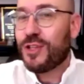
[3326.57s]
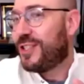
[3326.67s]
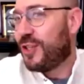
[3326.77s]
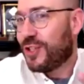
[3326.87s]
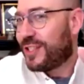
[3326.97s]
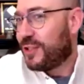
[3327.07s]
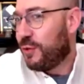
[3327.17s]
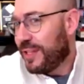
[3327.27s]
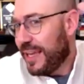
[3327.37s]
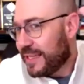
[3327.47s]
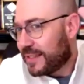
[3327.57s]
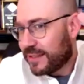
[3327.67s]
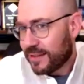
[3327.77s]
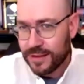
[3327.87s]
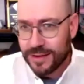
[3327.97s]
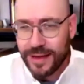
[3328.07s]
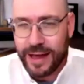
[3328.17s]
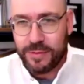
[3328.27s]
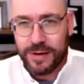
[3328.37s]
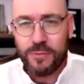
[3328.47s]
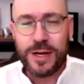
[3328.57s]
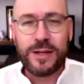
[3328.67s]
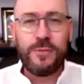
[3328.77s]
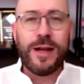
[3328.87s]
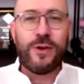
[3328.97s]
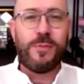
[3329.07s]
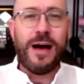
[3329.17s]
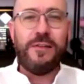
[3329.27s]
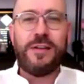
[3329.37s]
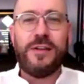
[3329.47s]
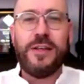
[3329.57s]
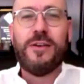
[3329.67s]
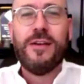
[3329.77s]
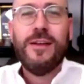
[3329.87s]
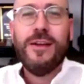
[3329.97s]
just, just do this and we'll, we'll come after you.